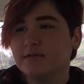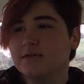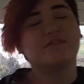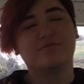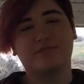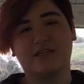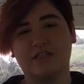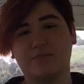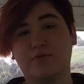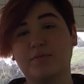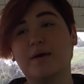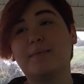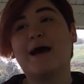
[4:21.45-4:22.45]
But that's beside the
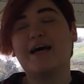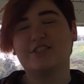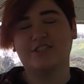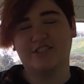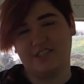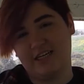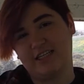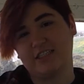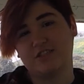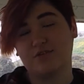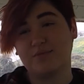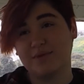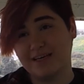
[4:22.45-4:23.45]
point. My passion
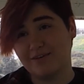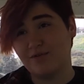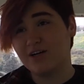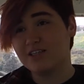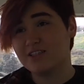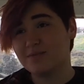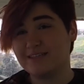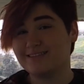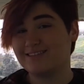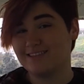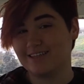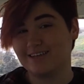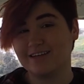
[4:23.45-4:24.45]
changed from wanting to be a
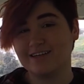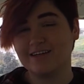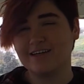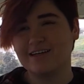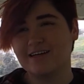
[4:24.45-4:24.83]
singer